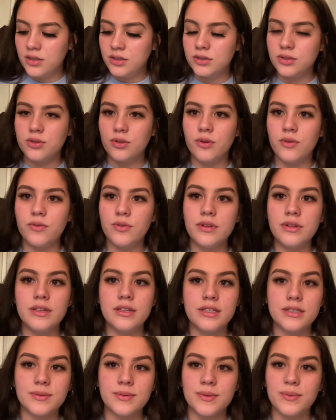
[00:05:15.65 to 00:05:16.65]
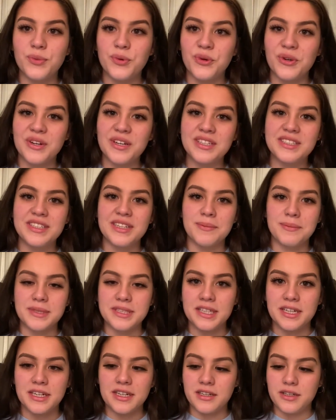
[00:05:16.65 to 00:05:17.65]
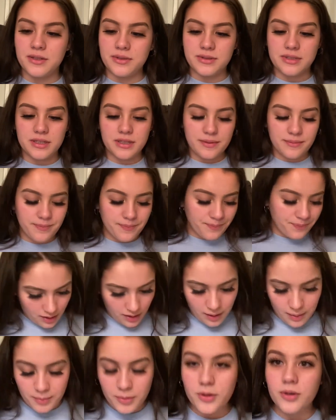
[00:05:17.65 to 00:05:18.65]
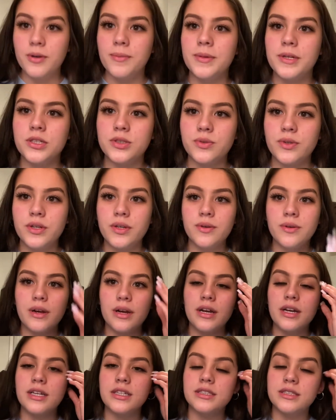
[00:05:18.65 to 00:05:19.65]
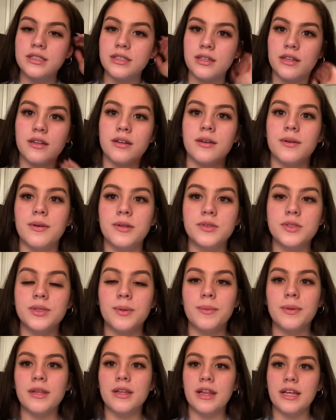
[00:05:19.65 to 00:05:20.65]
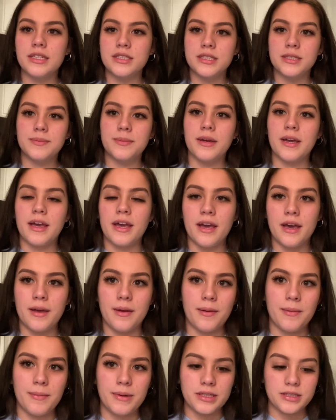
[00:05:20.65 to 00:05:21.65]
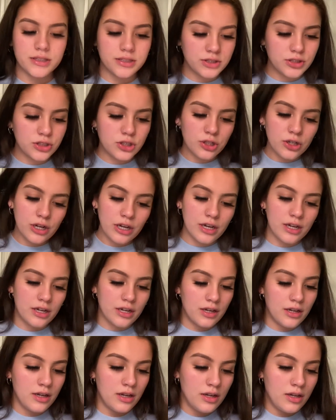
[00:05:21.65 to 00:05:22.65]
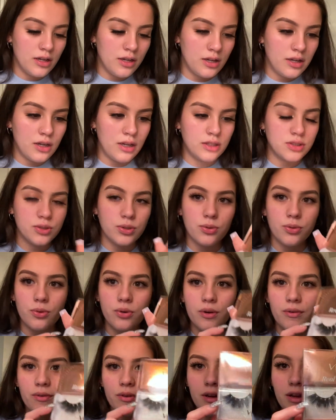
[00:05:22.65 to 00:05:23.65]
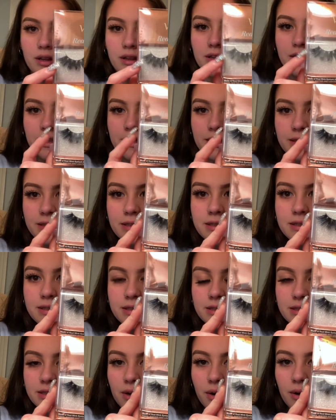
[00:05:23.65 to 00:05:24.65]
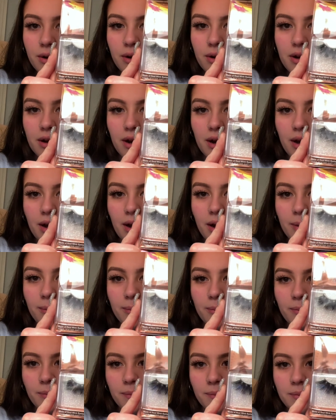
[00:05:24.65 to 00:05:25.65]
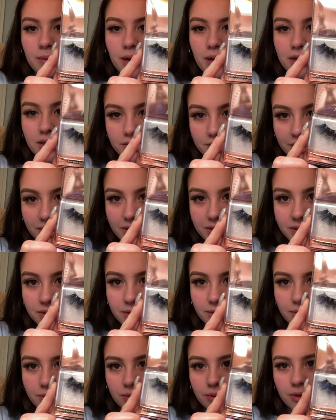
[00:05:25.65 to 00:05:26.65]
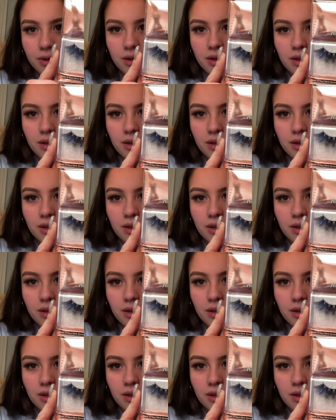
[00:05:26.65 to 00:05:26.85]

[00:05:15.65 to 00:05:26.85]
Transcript: So hopefully this one works and I'm excited to use it. I'm going to be showing you guys some of the lashes my aunt and my sister got. So whoever got these, I'm kind of jealous too.